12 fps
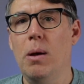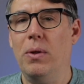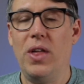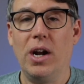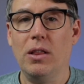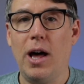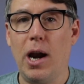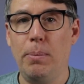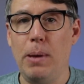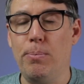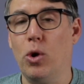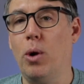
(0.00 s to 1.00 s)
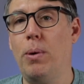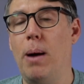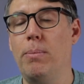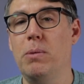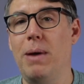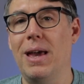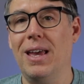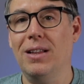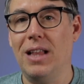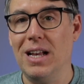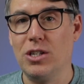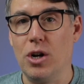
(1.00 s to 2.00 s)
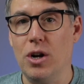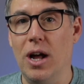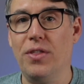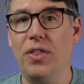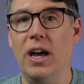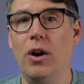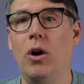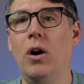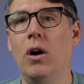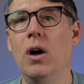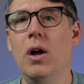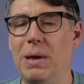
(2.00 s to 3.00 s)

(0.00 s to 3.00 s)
but then a lot of people are probably making less or nothing at all